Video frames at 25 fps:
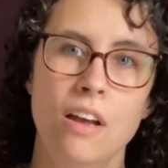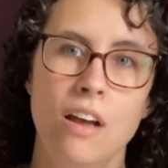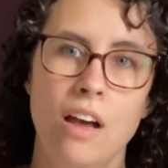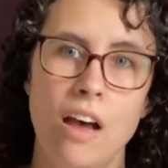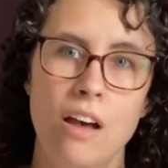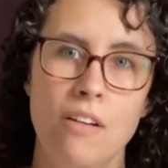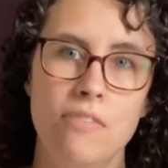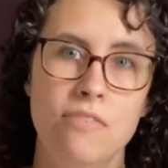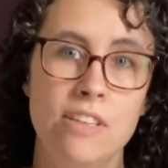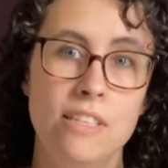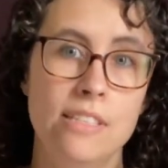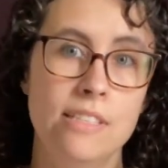
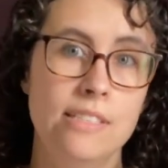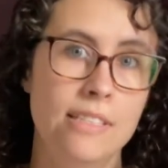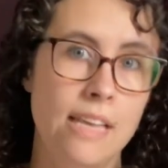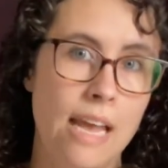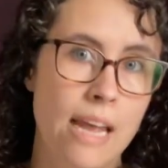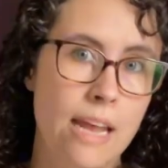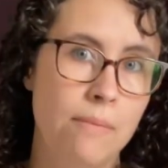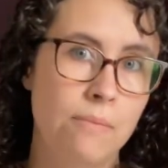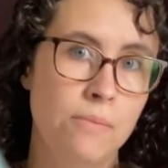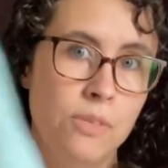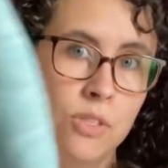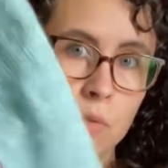of the
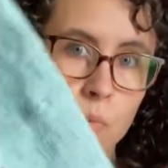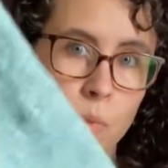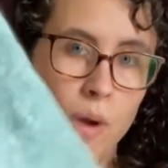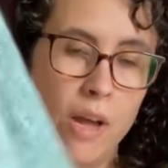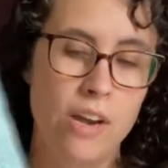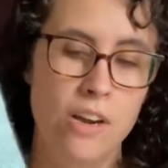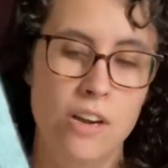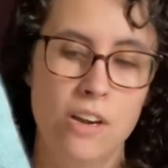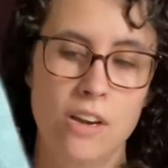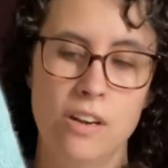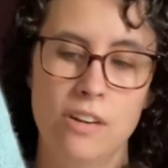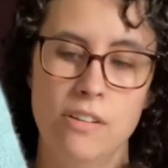same
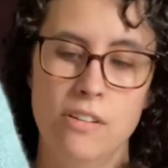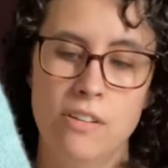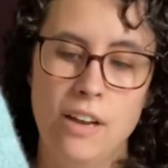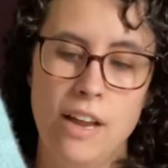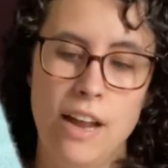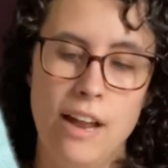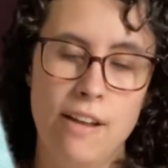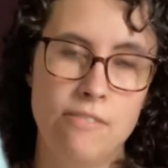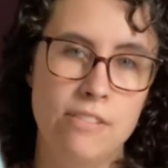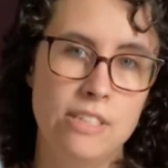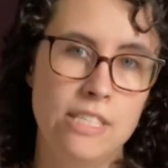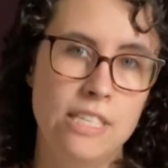sweater
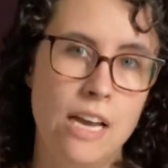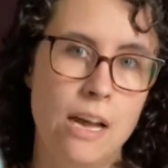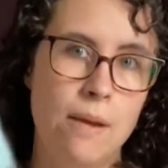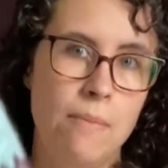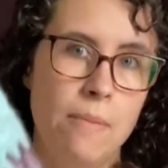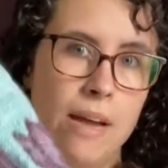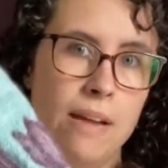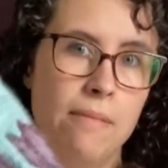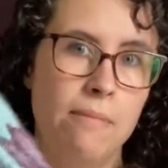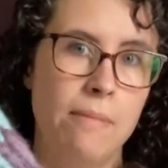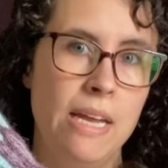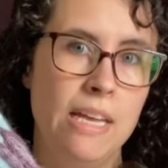every time
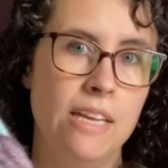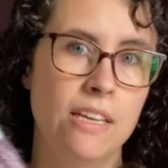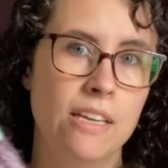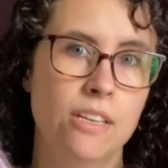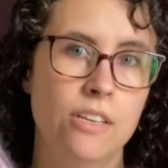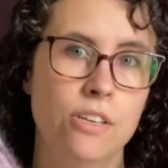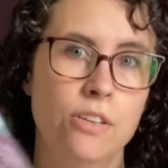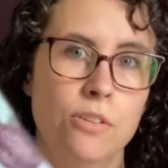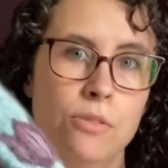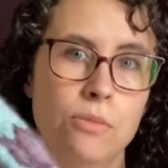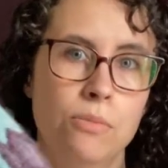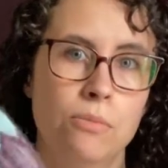I make a
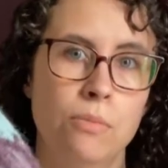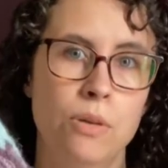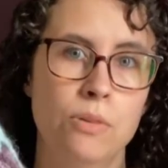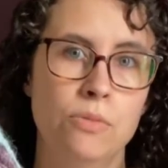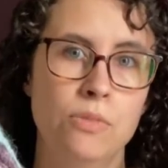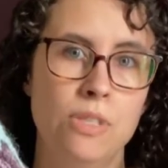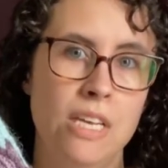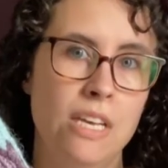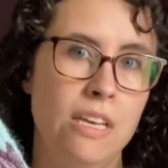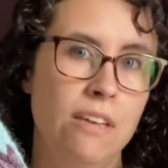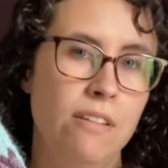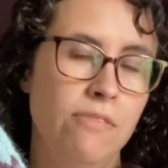new
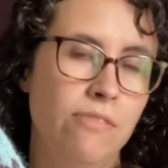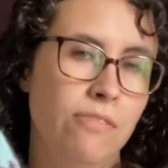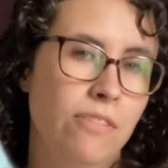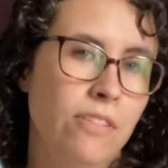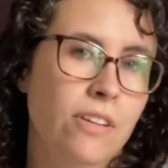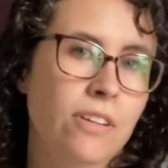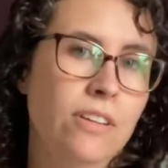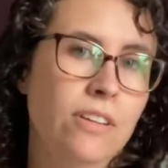motif?